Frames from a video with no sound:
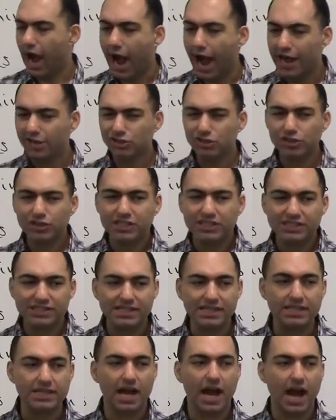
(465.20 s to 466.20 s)
I should
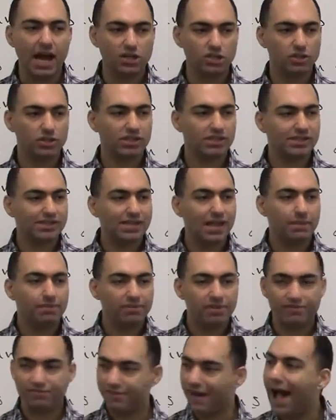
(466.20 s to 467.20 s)
concede. I should accept
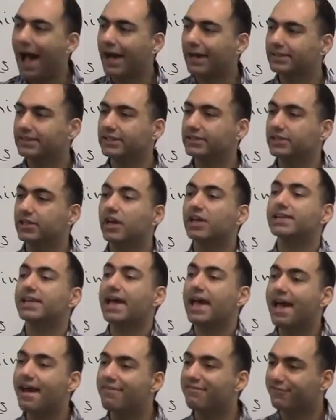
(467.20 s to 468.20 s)
the fact that
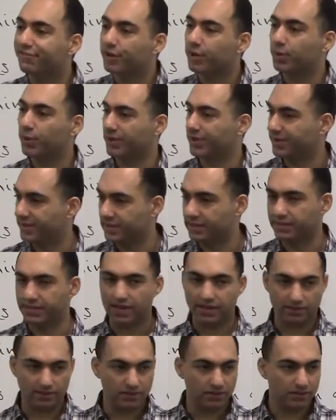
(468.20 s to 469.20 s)
not everyone thinks
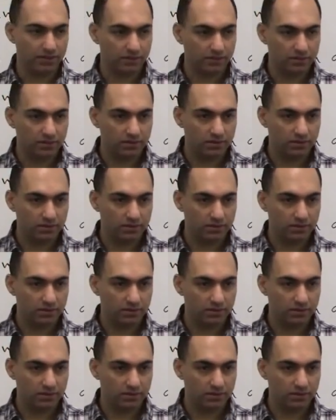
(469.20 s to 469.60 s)
like this.